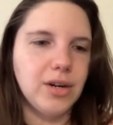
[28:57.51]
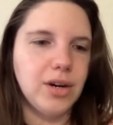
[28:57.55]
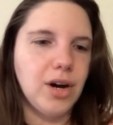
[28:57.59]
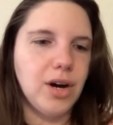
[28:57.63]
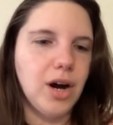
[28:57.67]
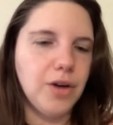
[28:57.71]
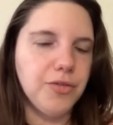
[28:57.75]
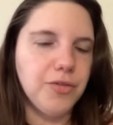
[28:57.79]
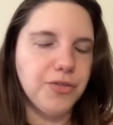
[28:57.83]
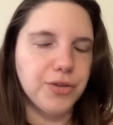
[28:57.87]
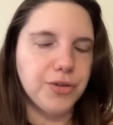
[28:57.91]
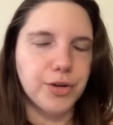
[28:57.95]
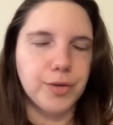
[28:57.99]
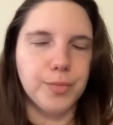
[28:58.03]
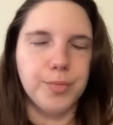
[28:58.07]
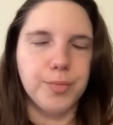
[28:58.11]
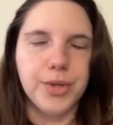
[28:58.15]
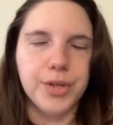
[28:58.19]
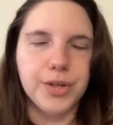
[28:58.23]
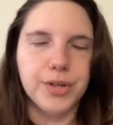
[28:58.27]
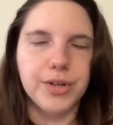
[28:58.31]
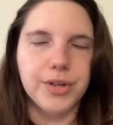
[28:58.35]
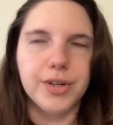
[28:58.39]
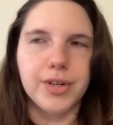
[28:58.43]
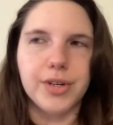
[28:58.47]
off their
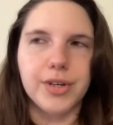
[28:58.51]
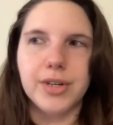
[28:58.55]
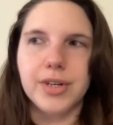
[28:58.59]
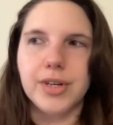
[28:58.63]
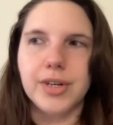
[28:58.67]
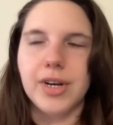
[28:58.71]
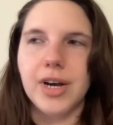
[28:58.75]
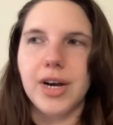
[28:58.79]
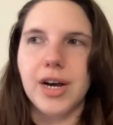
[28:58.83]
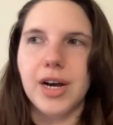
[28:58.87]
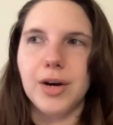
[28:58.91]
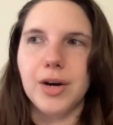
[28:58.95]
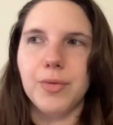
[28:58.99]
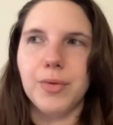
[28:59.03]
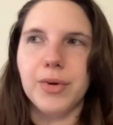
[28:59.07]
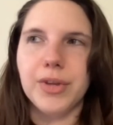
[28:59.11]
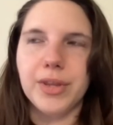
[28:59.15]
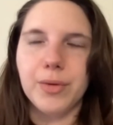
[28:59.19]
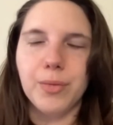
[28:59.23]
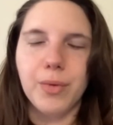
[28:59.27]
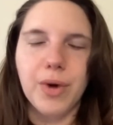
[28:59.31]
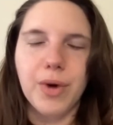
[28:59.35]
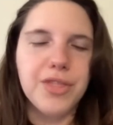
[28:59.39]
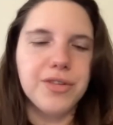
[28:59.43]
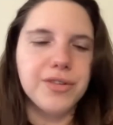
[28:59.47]
computer uh, when the
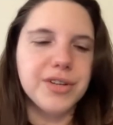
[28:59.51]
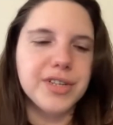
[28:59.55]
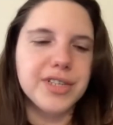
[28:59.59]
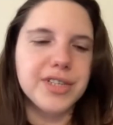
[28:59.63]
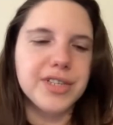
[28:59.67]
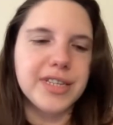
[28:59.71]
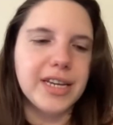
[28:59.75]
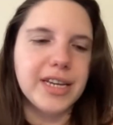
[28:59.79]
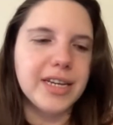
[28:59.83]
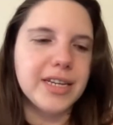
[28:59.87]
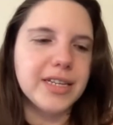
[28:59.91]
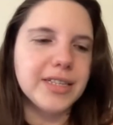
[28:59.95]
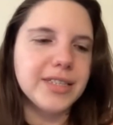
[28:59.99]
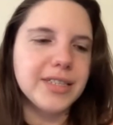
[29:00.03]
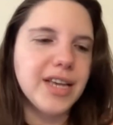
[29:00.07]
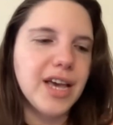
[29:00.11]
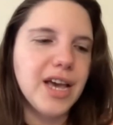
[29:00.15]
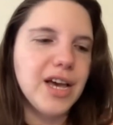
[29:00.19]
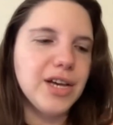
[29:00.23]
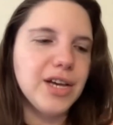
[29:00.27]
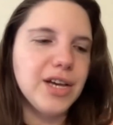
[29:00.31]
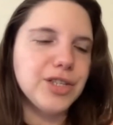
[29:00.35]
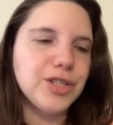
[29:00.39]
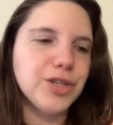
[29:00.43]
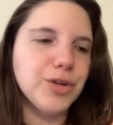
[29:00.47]
weather is nice.
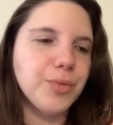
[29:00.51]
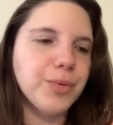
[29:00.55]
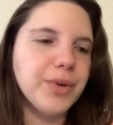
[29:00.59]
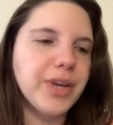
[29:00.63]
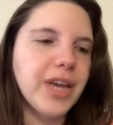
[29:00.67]
So we